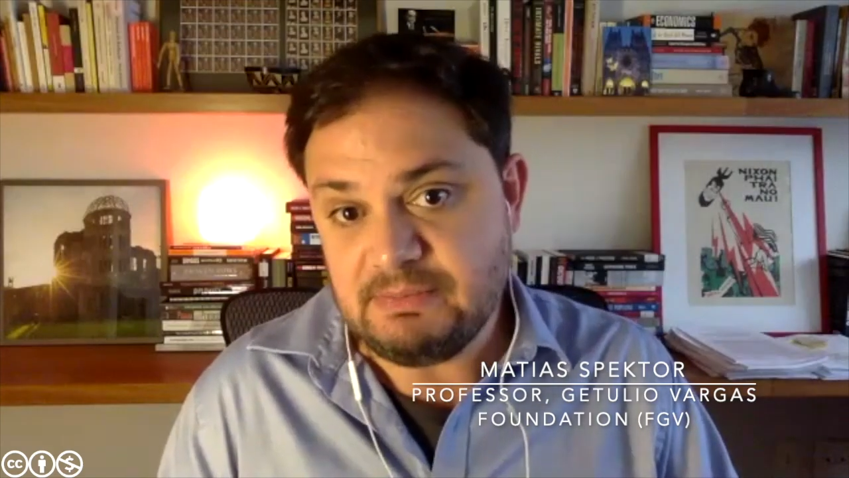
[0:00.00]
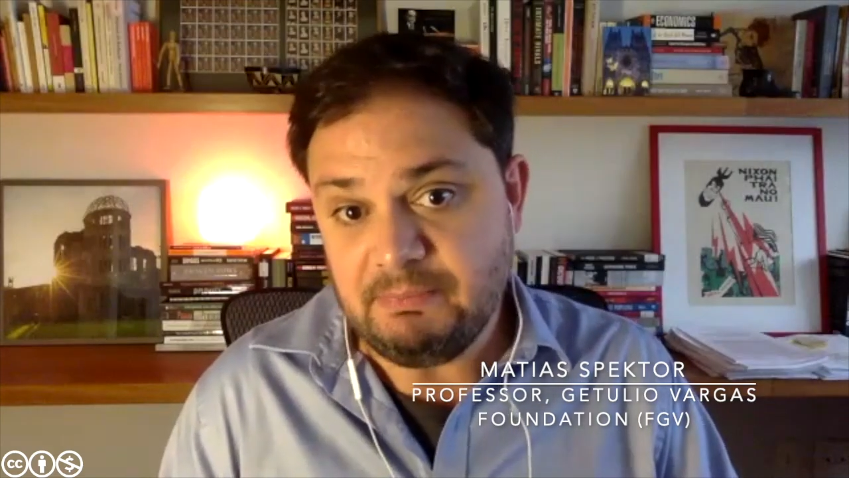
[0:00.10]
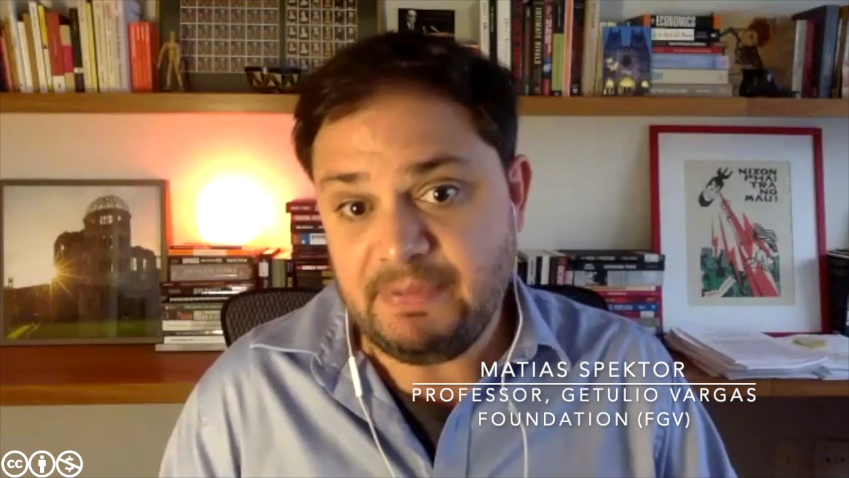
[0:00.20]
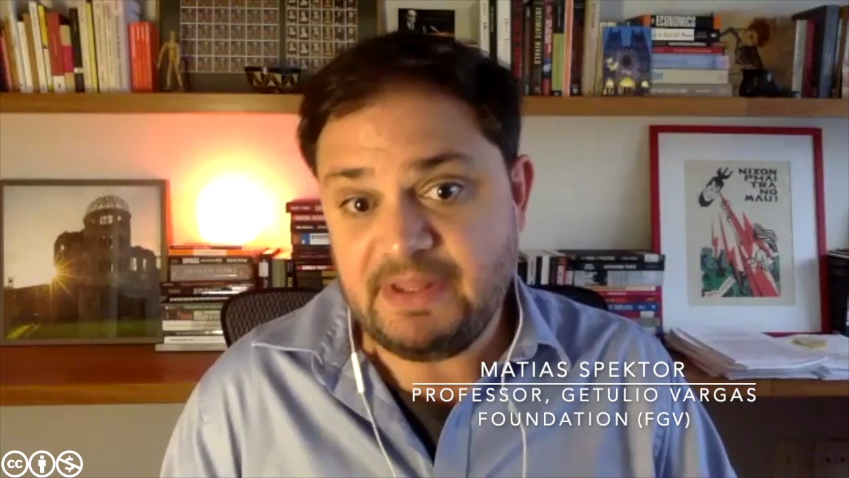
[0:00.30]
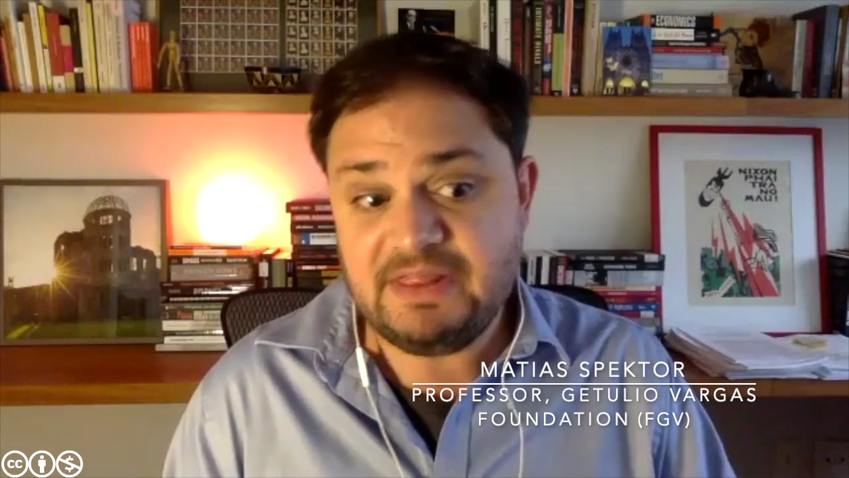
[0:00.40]

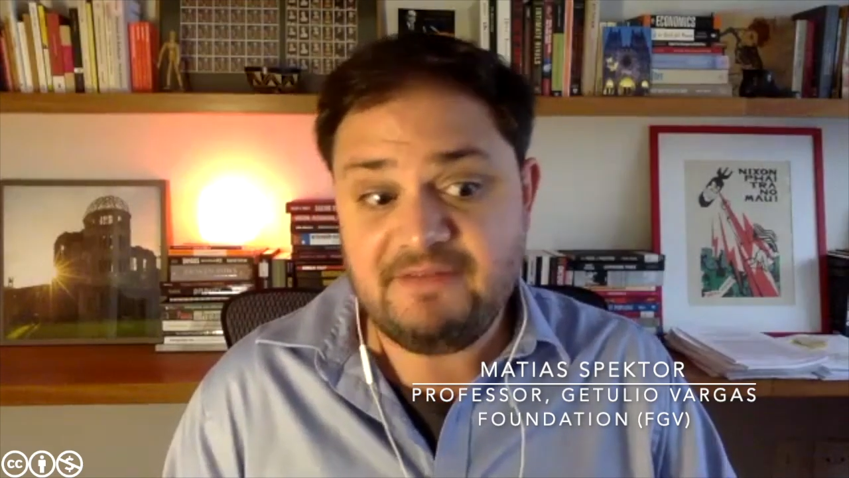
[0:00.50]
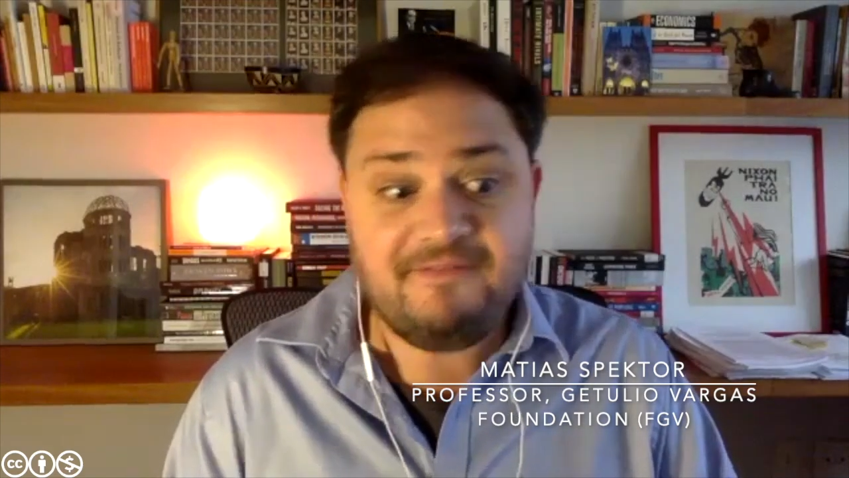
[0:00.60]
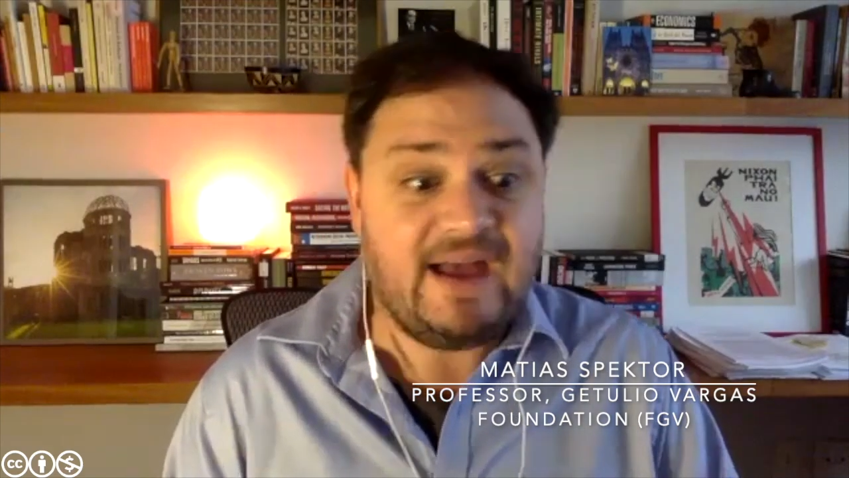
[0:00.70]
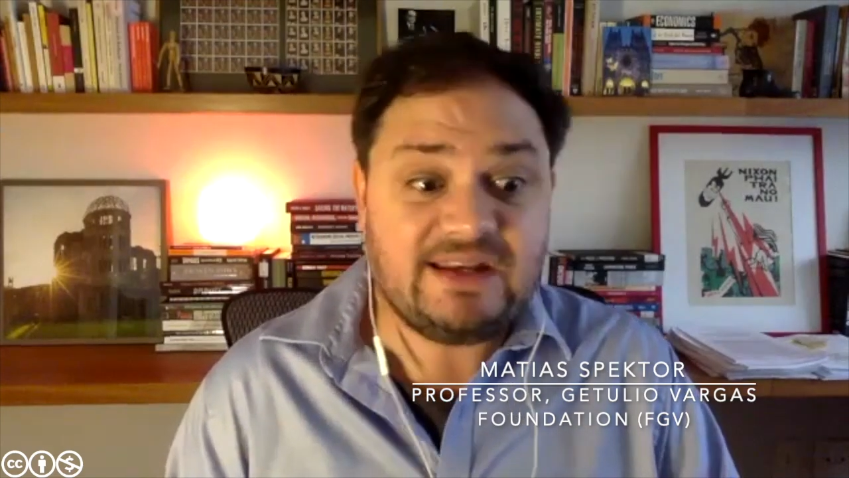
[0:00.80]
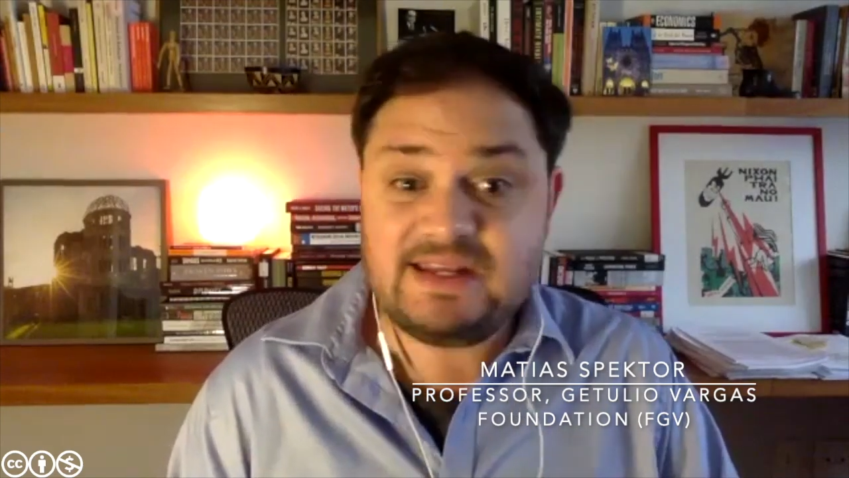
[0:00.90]
but the
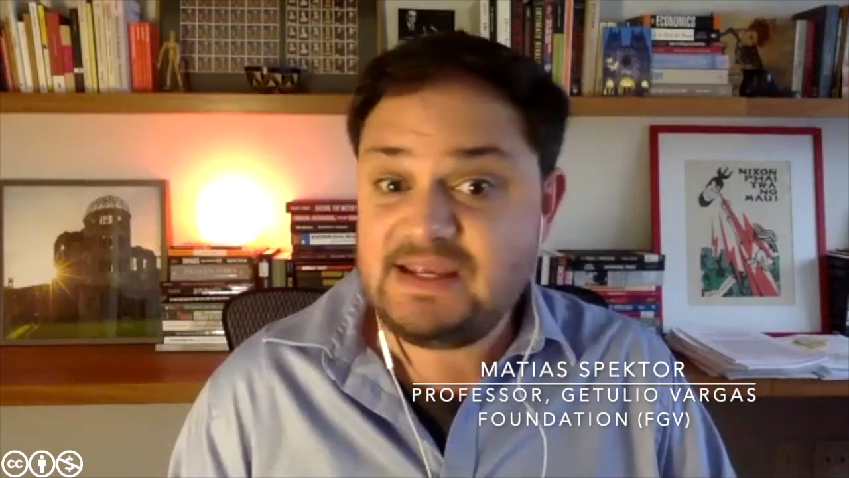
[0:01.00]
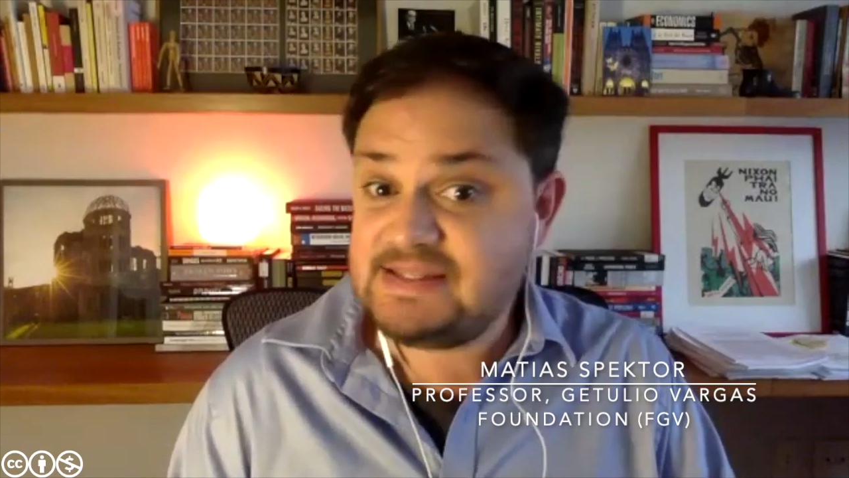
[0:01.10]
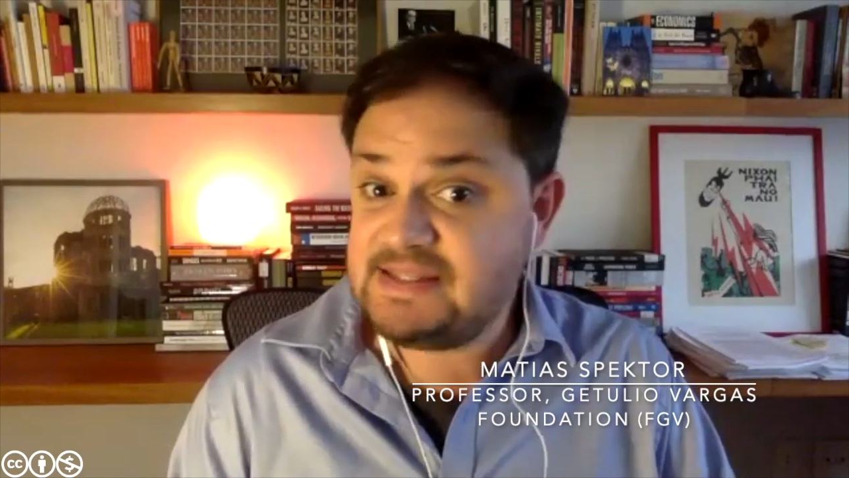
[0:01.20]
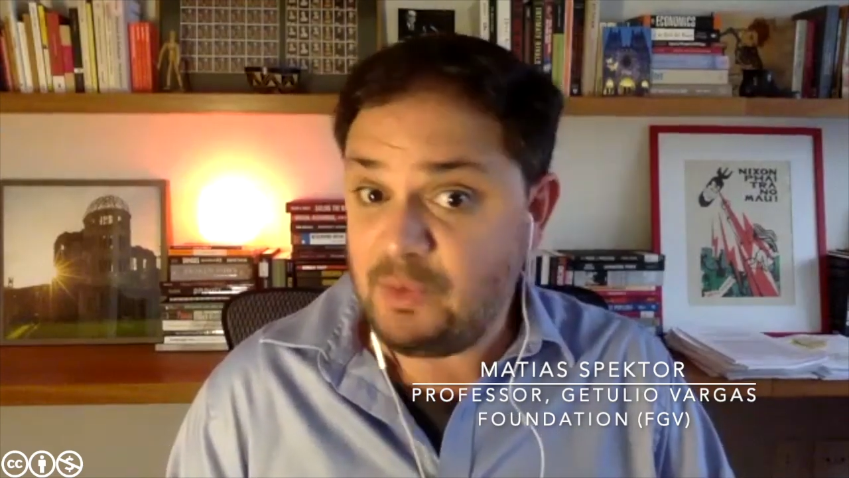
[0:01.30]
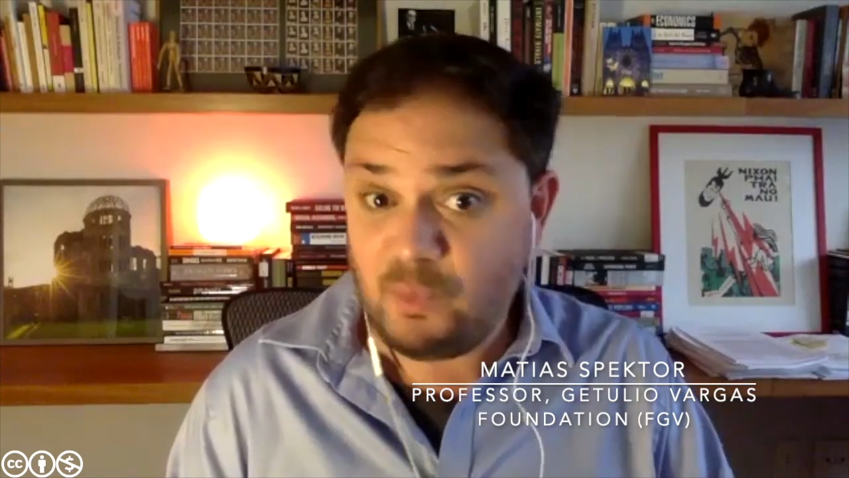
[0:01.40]
fact is
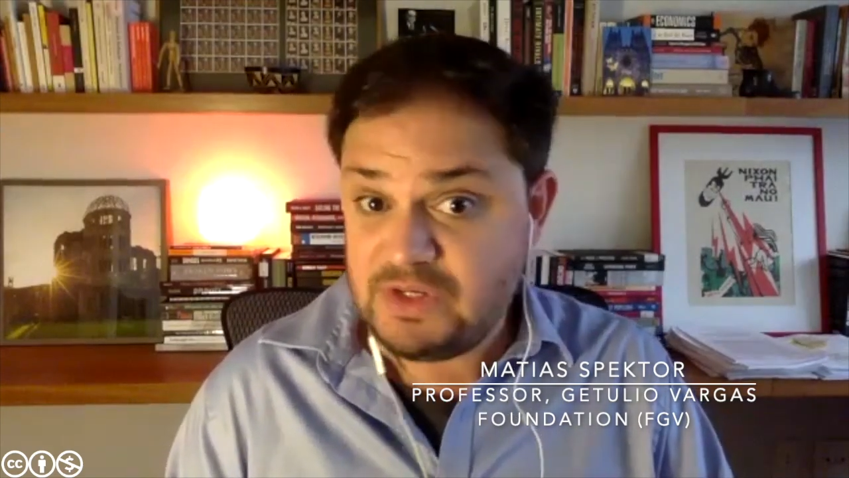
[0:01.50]
that we